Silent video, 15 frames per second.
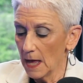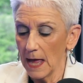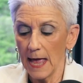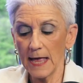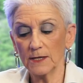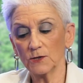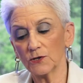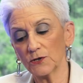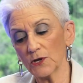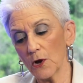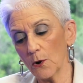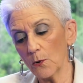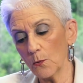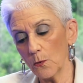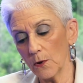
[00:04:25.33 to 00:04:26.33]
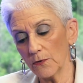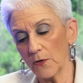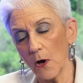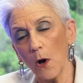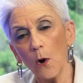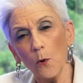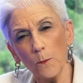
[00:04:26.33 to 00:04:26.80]
And so the
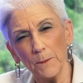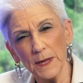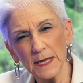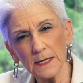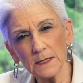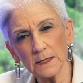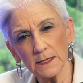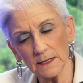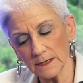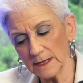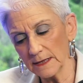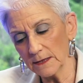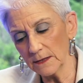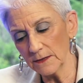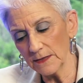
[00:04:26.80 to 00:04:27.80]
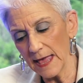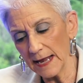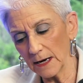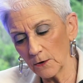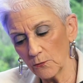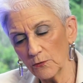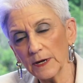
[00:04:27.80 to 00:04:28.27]
hope is that
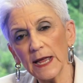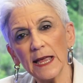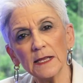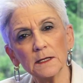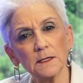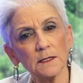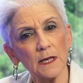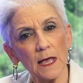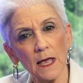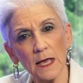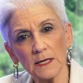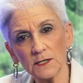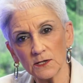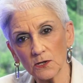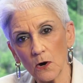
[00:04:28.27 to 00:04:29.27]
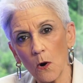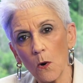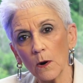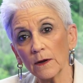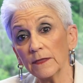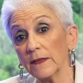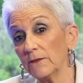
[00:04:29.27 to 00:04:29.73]
it creates a
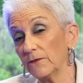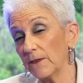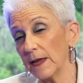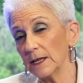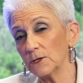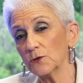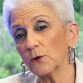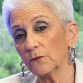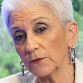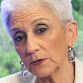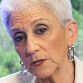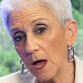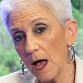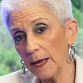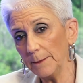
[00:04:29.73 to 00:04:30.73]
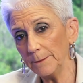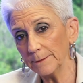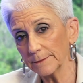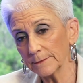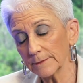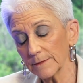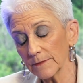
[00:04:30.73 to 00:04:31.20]
scar that fades over time.
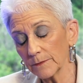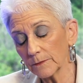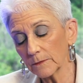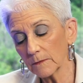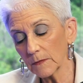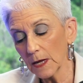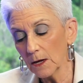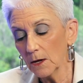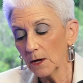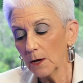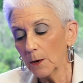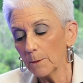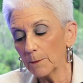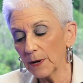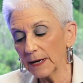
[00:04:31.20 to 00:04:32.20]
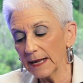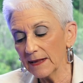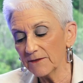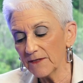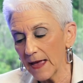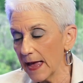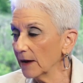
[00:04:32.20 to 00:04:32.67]
But
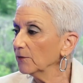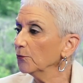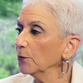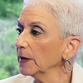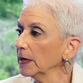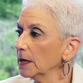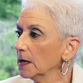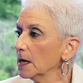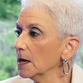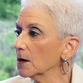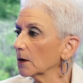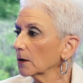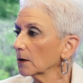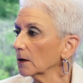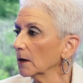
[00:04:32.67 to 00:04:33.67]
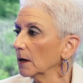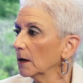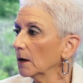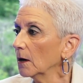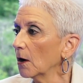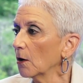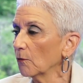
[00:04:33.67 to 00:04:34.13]
if every year
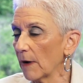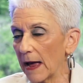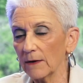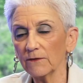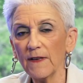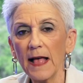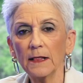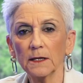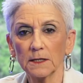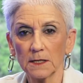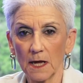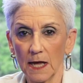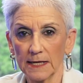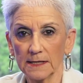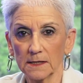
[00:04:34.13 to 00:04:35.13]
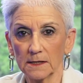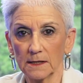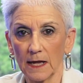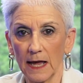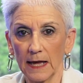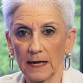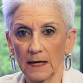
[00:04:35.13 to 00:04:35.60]
around Valentine's
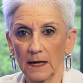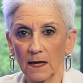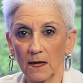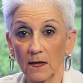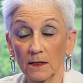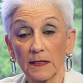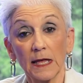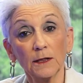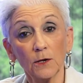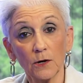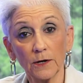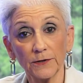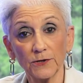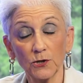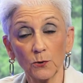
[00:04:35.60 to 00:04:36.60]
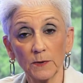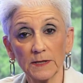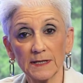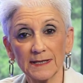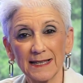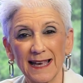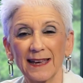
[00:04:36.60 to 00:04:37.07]
Day, they look at you and
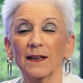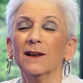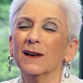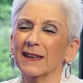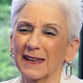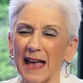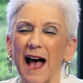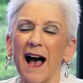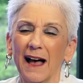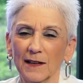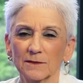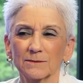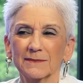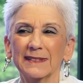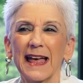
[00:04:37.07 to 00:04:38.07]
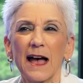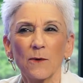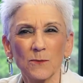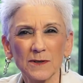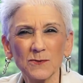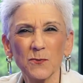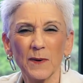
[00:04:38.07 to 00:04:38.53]
say, yeah, that
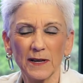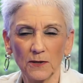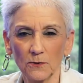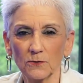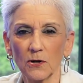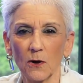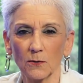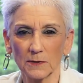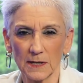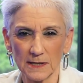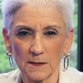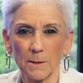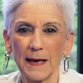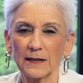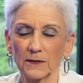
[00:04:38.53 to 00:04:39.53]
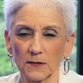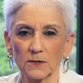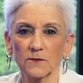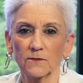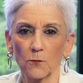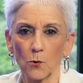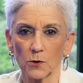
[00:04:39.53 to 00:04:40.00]
was when you told us about the
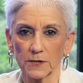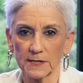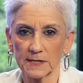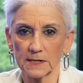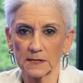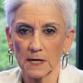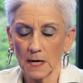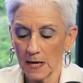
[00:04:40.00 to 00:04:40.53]
divorce,